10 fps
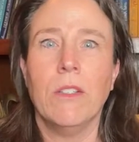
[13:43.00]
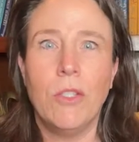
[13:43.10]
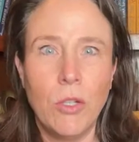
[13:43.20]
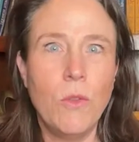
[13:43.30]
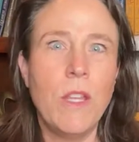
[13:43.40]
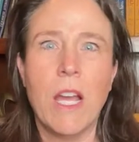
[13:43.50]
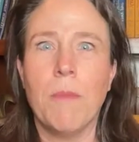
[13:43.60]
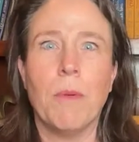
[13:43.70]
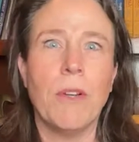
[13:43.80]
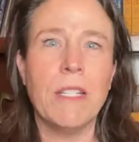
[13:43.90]
to the
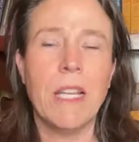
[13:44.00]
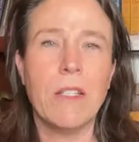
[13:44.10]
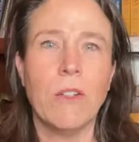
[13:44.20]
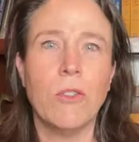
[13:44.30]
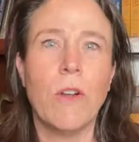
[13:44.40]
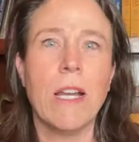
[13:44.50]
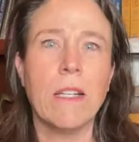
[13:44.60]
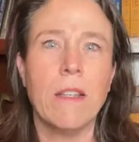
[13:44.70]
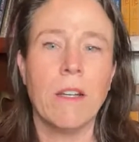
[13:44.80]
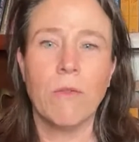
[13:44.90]
upper intestinal tract
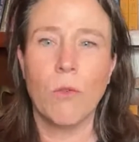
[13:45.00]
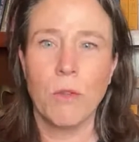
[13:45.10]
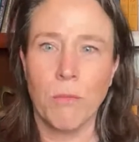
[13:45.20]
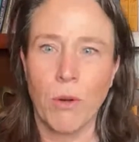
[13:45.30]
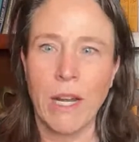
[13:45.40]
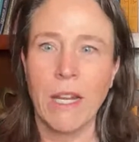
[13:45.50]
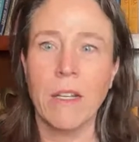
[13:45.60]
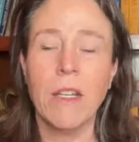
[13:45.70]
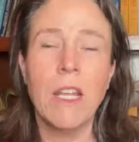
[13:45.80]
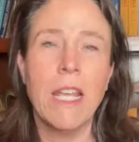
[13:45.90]
and therefore the
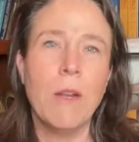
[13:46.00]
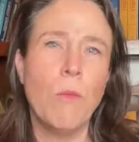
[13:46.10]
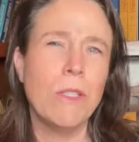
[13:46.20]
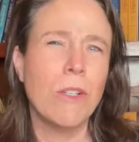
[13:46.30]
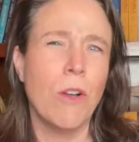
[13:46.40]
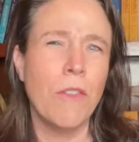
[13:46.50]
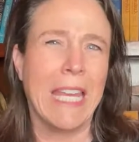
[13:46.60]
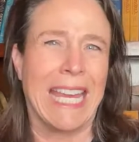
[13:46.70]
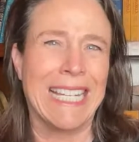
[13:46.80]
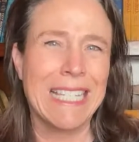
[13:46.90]
brain in what's called
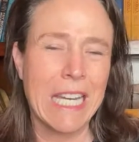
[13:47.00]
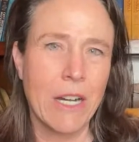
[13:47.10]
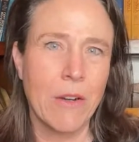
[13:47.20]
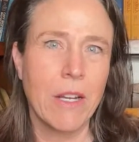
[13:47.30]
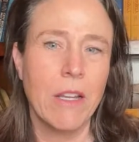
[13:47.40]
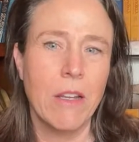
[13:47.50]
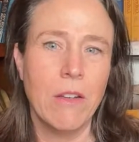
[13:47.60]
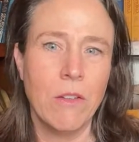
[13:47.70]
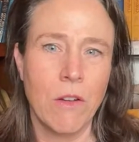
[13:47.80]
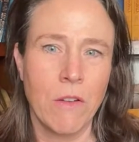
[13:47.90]
the enteric
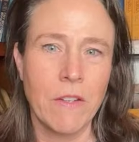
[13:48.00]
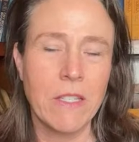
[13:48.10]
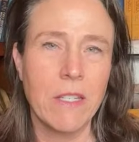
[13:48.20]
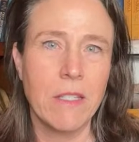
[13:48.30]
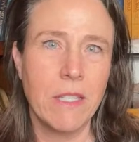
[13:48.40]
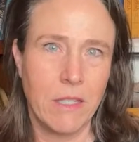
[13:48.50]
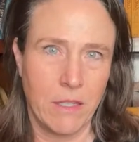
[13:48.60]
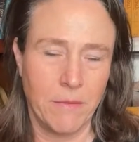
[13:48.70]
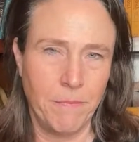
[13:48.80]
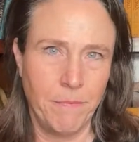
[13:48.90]
nervous
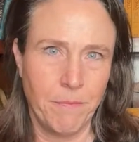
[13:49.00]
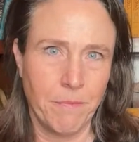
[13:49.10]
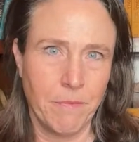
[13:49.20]
system.